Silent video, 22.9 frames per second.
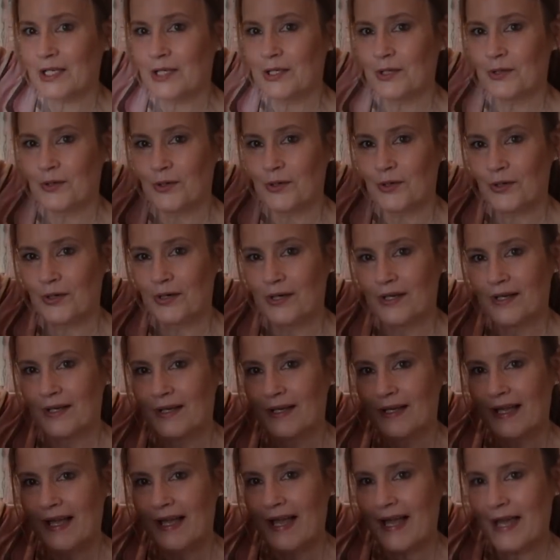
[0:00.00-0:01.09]
low
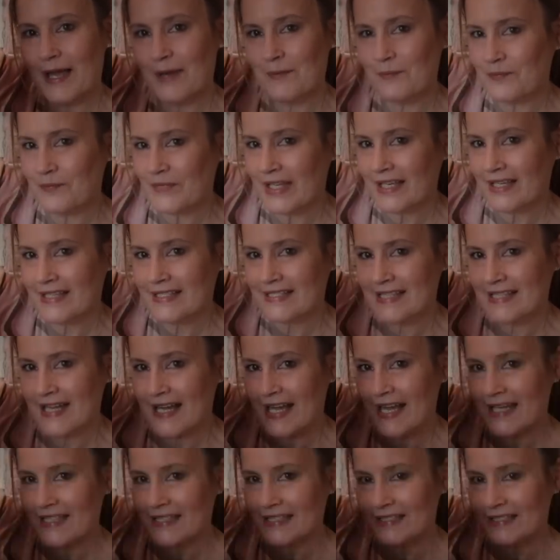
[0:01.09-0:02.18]
hem,
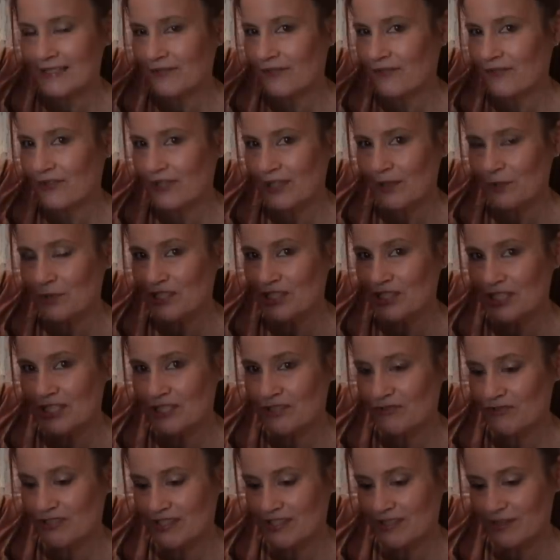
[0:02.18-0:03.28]
tiny little frill, which
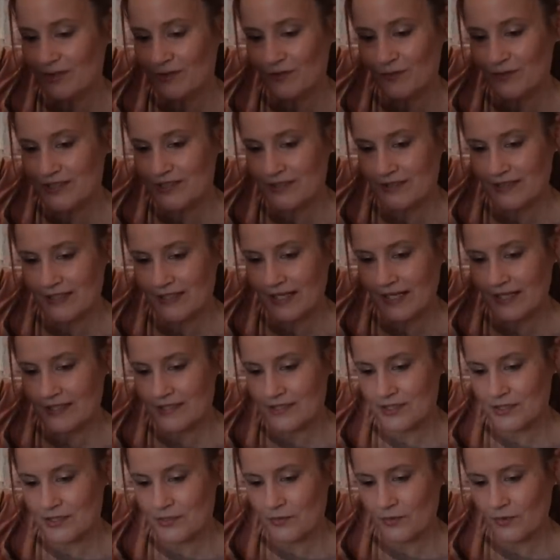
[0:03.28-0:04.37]
literally I had
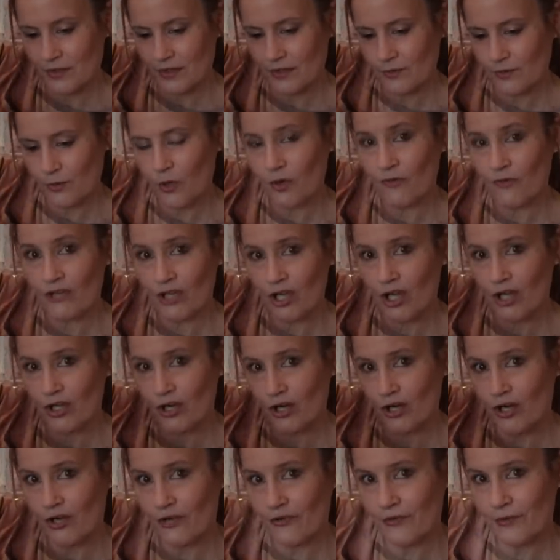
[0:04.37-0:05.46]
to overlock
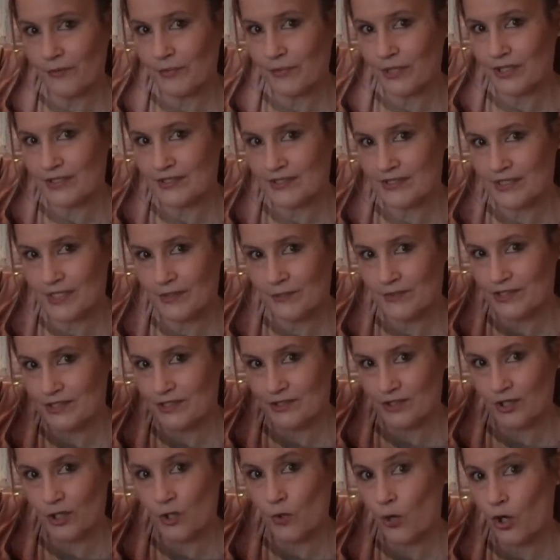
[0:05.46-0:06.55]
on because it was
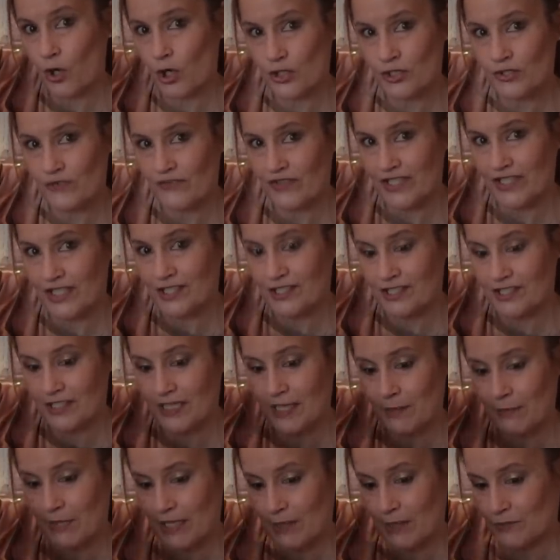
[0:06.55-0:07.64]
1/4 inch
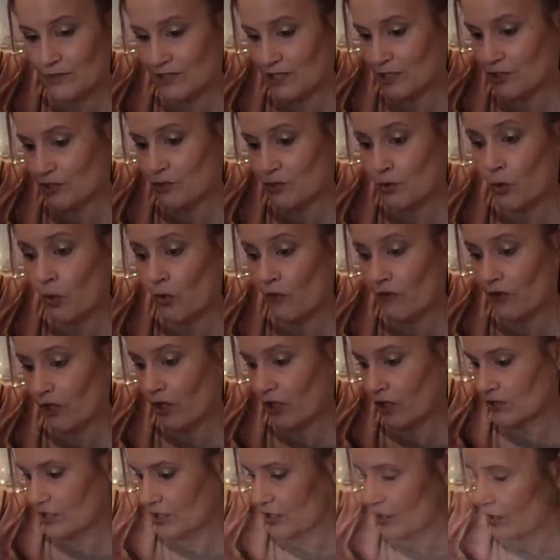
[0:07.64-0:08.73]
seam allowance. I just
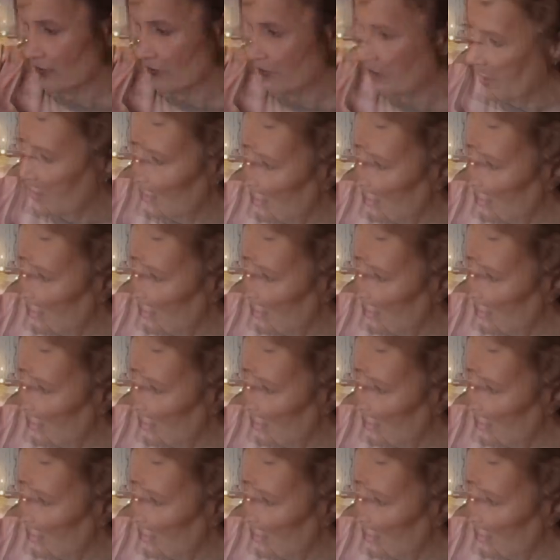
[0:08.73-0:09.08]
overlocked it on. Yeah.